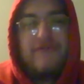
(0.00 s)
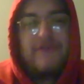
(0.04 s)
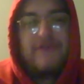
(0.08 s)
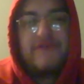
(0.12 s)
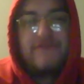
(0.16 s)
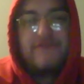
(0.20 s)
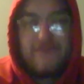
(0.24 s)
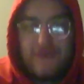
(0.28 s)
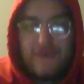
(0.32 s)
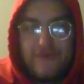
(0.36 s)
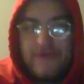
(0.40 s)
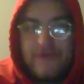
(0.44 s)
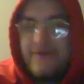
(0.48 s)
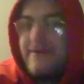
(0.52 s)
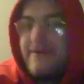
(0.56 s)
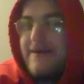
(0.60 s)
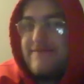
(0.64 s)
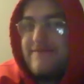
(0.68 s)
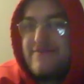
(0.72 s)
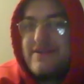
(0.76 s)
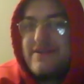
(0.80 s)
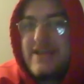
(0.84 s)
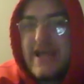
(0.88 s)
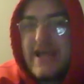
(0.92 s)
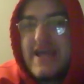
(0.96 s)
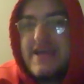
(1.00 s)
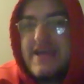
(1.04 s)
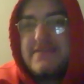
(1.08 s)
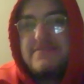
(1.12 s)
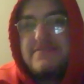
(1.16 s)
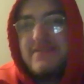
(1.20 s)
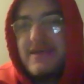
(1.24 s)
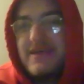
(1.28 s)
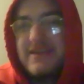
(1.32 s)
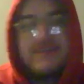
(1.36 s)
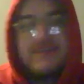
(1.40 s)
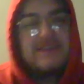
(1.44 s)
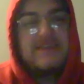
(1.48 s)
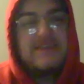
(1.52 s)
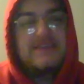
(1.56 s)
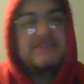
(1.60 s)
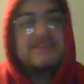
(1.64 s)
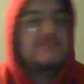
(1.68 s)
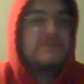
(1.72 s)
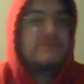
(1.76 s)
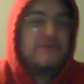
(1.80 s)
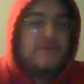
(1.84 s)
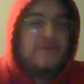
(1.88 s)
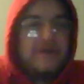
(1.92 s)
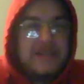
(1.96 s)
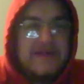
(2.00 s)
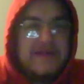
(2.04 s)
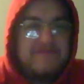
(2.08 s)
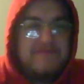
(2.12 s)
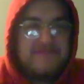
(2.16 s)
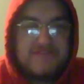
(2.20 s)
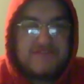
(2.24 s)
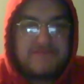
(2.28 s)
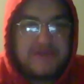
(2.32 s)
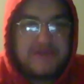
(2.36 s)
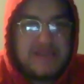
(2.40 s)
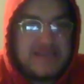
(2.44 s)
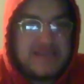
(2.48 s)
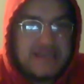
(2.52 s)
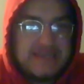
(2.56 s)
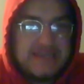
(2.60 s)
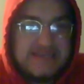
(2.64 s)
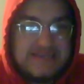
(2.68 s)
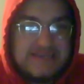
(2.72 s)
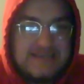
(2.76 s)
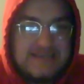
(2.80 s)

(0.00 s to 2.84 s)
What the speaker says: for 4 every day, like he's gonna win MVP.